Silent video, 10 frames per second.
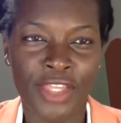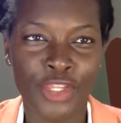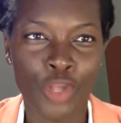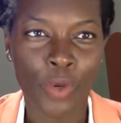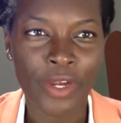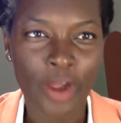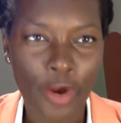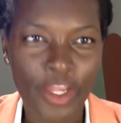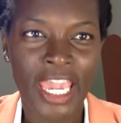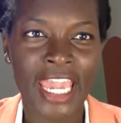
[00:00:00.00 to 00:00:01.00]
You know, in
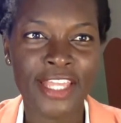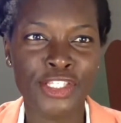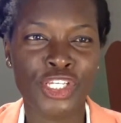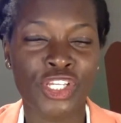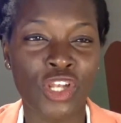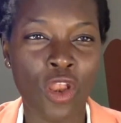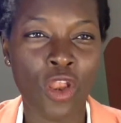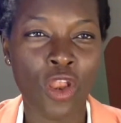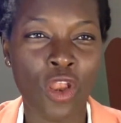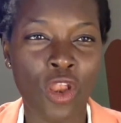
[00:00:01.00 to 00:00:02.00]
her case, she had
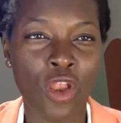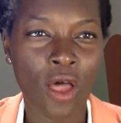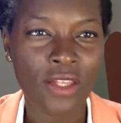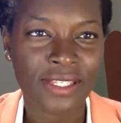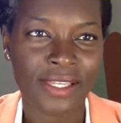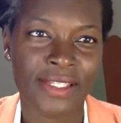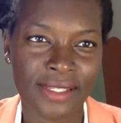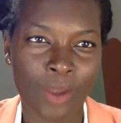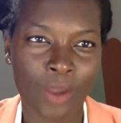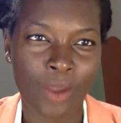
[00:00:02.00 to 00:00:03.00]
lost her
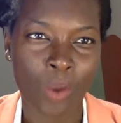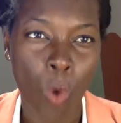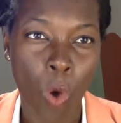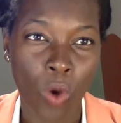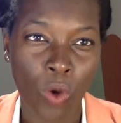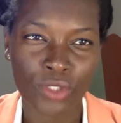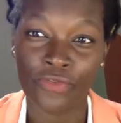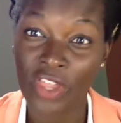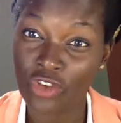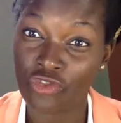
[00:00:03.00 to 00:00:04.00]
son to
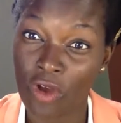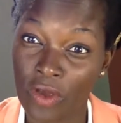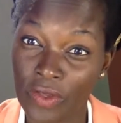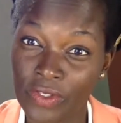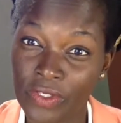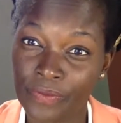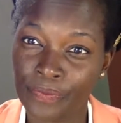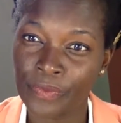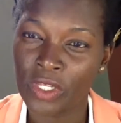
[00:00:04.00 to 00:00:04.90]
fake drugs.